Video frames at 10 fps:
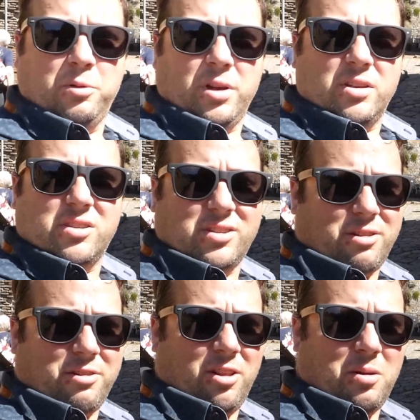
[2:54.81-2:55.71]
buildings
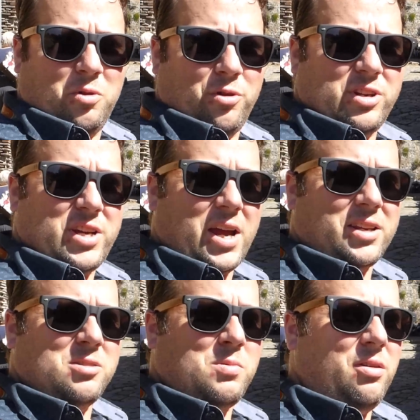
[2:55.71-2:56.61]
are a lot more
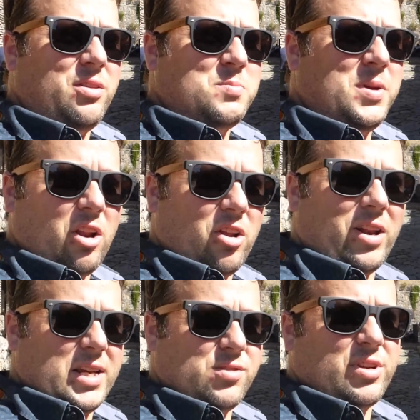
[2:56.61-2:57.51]
intact as well. There's been a lot
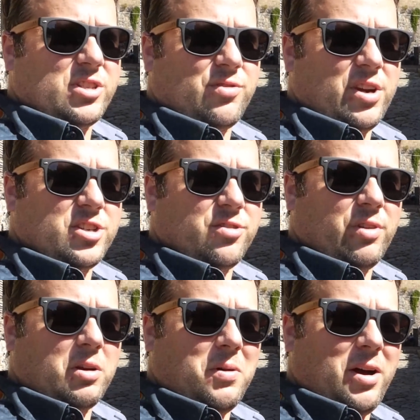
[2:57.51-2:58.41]
less restoration
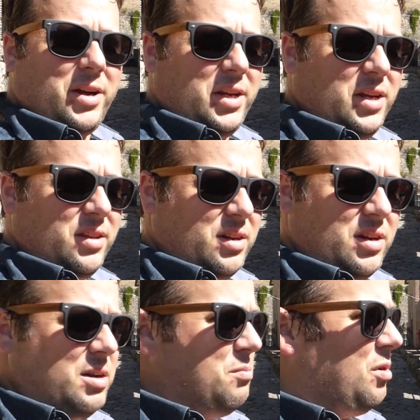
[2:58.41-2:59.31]
required here
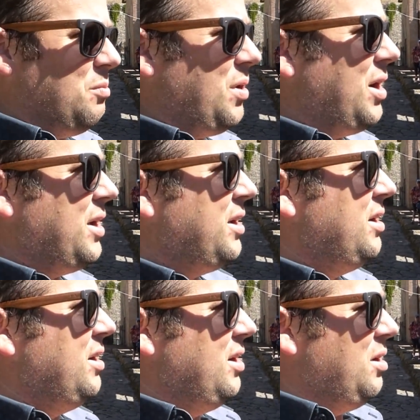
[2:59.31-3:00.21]
than in Pompeii.
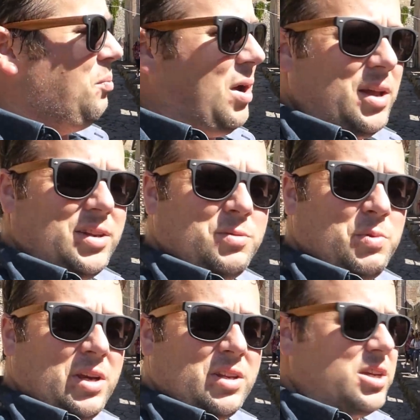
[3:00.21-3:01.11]
But
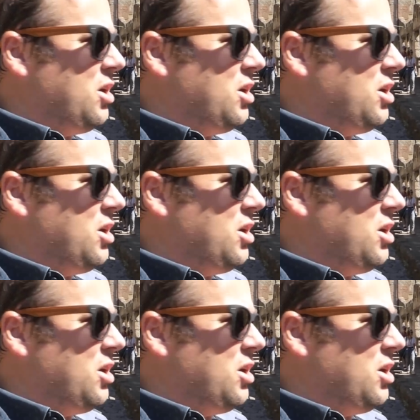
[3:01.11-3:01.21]
we can